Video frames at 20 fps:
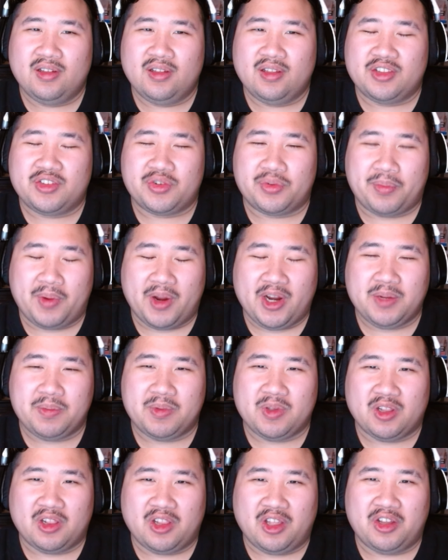it's reminding
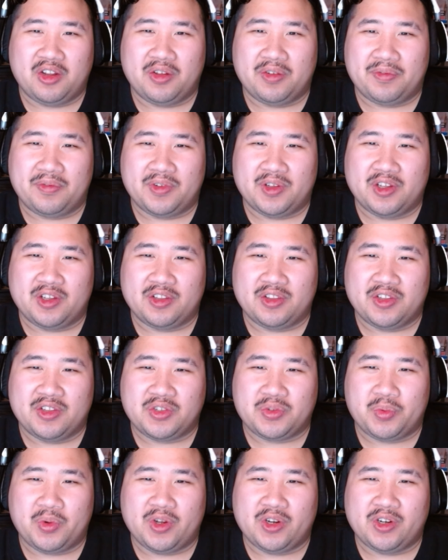me a lot of uh
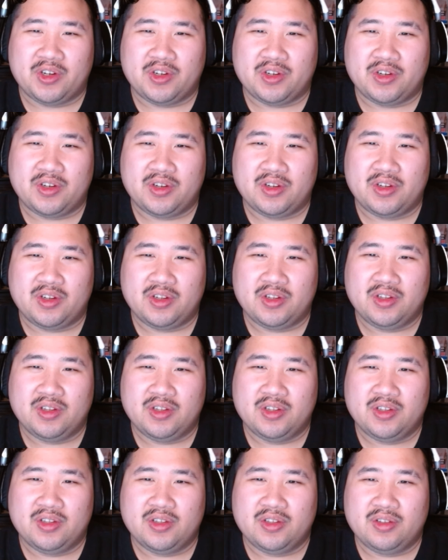this one
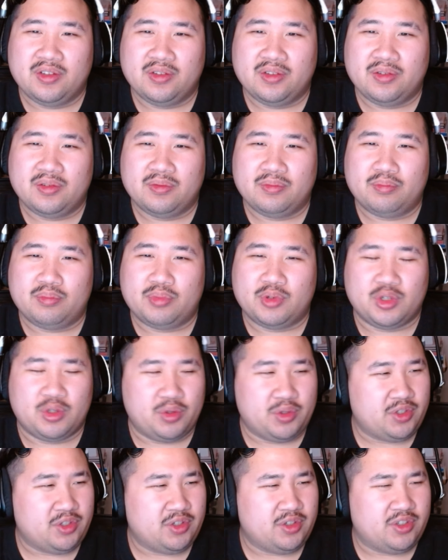
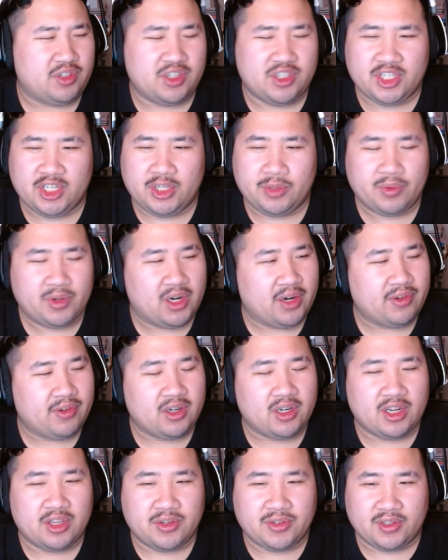producer DJ
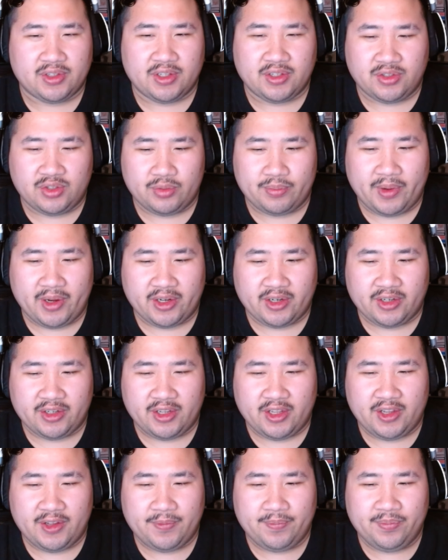whatever I used to listen to back in the
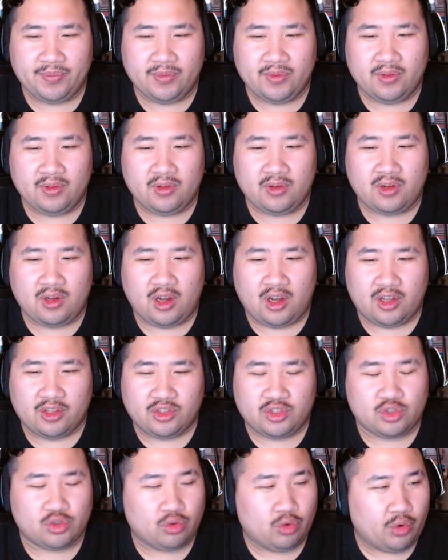day called
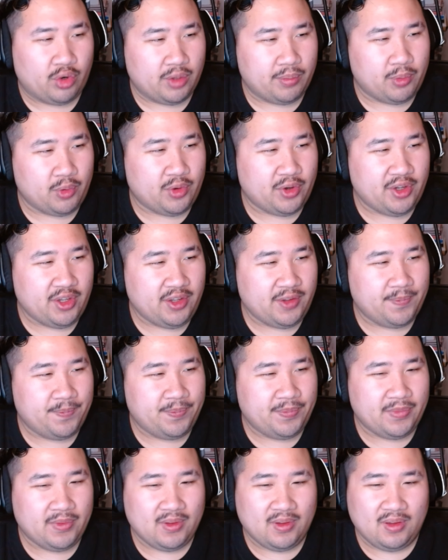TroyBoi
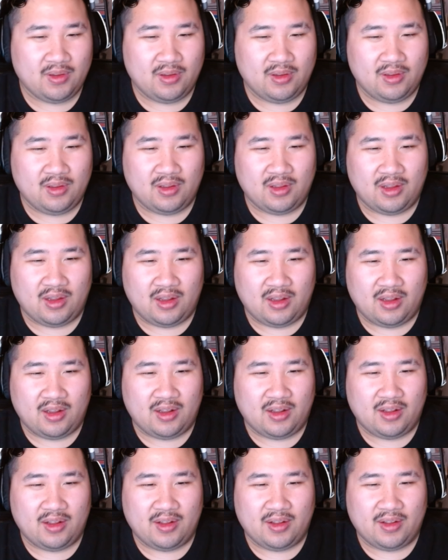
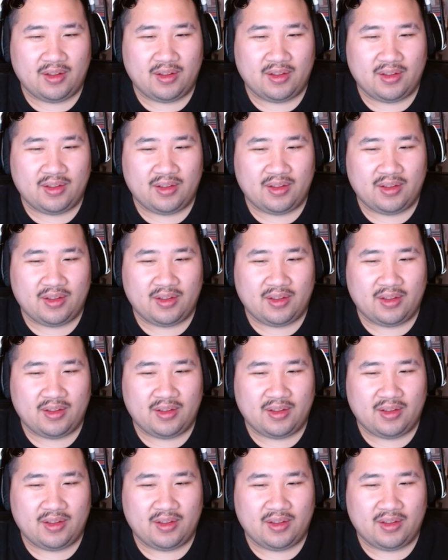uh